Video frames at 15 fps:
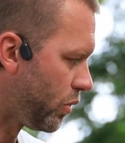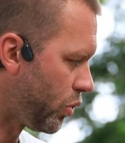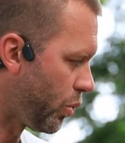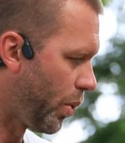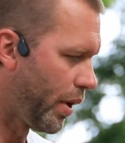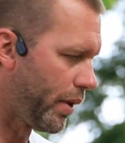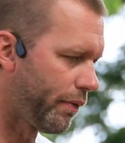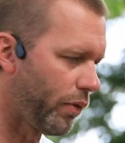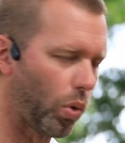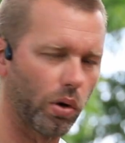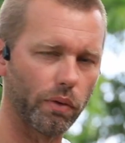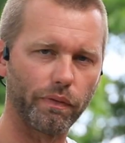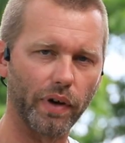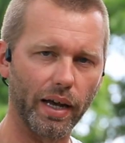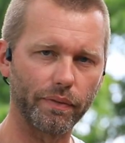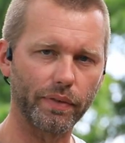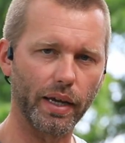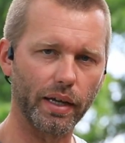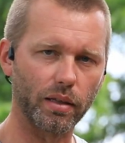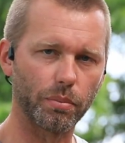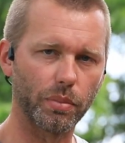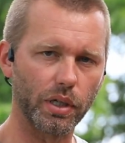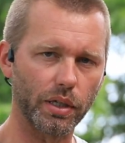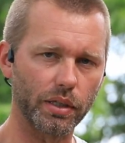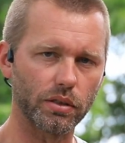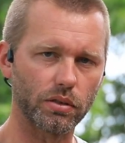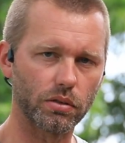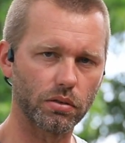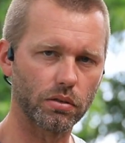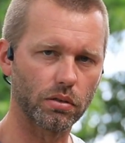24 5-gallon
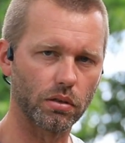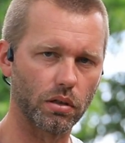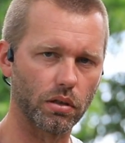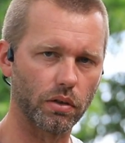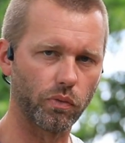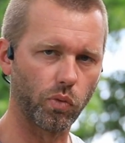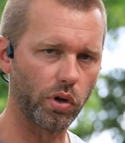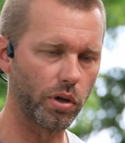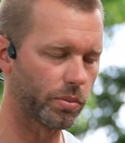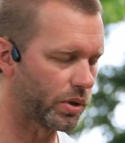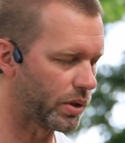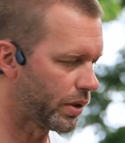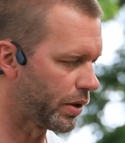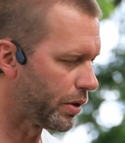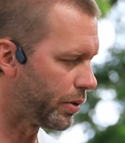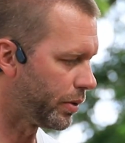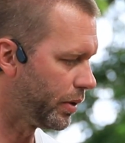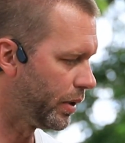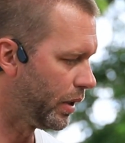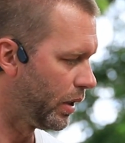buckets of woody material.